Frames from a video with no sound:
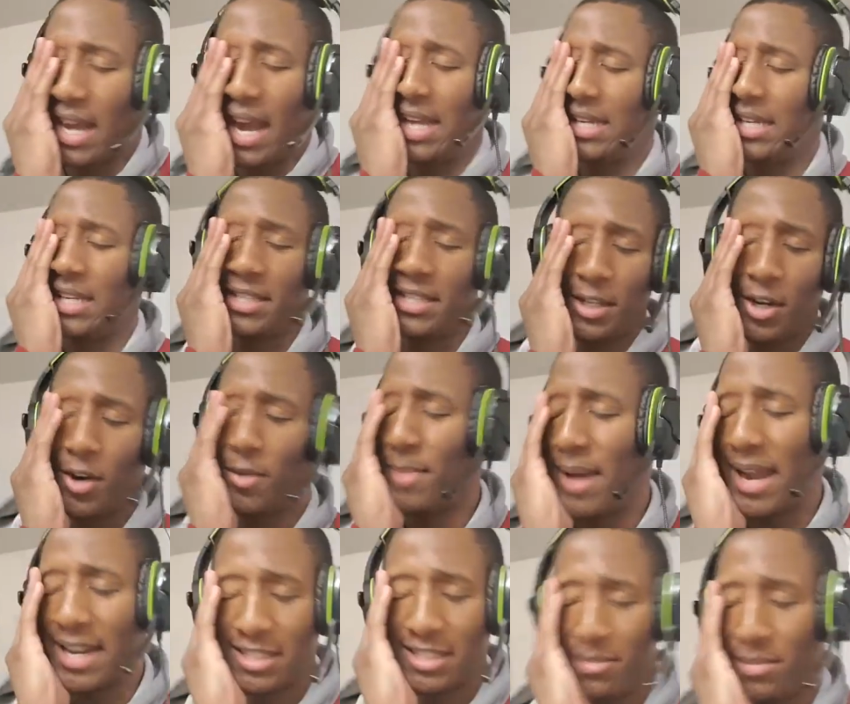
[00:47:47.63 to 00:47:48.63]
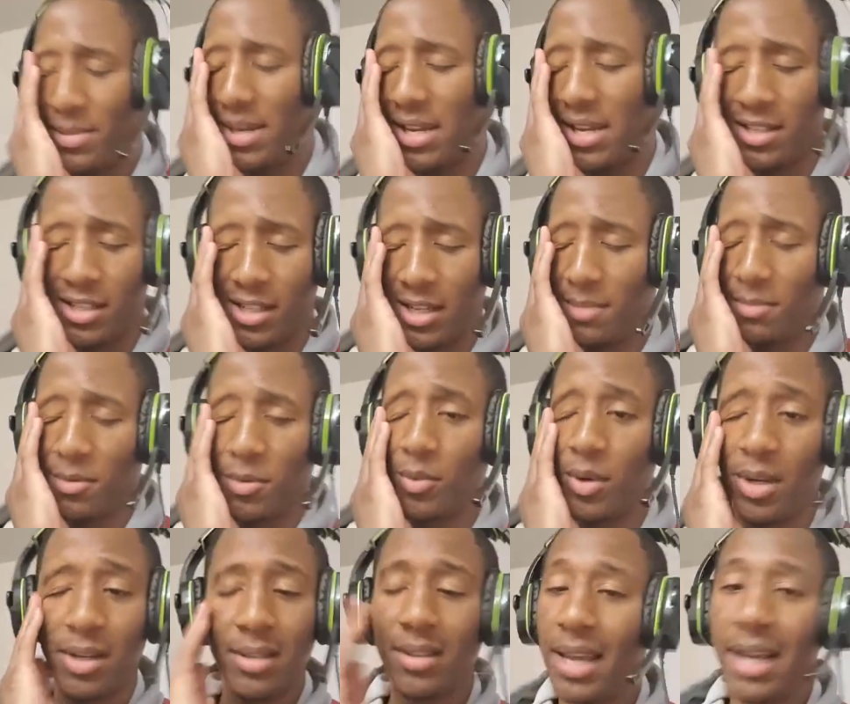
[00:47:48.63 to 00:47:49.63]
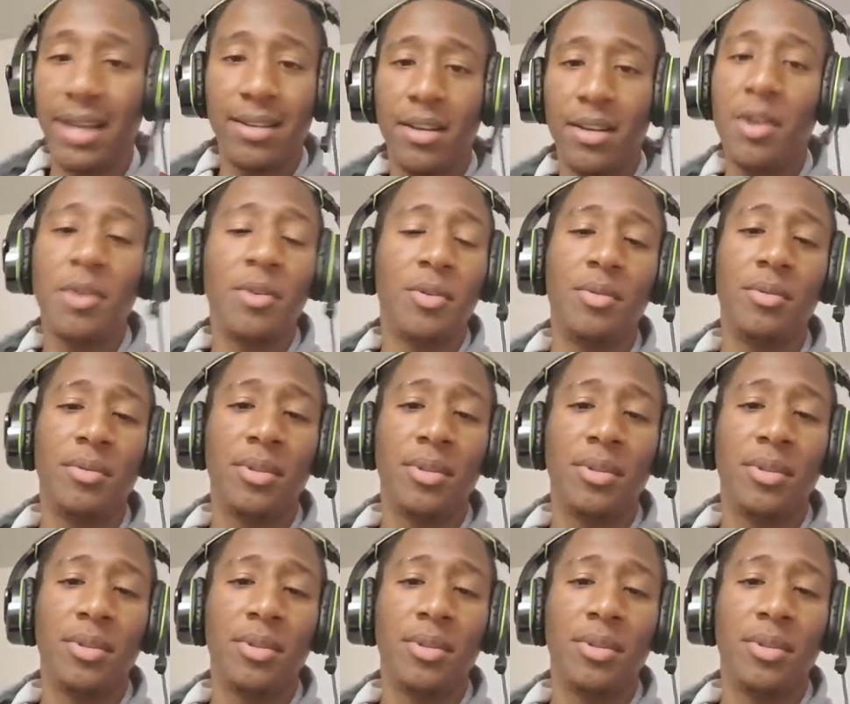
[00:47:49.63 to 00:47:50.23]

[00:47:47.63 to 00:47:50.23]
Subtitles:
I need to go back to being the number 1. Like, no.